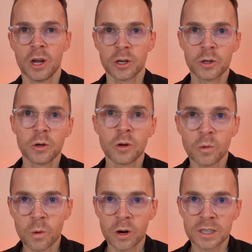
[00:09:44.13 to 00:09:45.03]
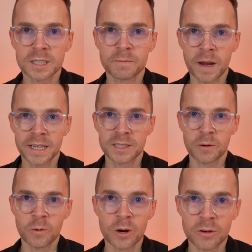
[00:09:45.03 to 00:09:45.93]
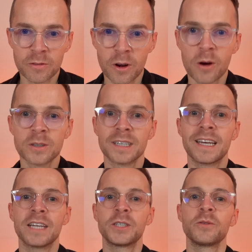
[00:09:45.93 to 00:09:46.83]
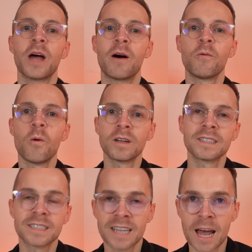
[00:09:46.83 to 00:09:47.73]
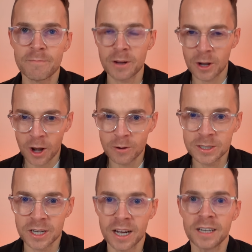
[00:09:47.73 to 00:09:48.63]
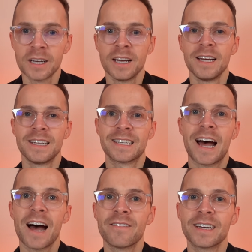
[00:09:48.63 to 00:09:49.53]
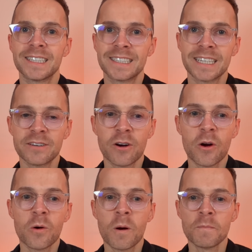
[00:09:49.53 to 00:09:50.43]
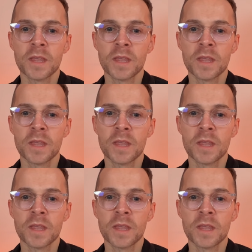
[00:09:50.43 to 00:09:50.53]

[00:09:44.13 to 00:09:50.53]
Google Workspace workflows and gets you that one step closer to having a zero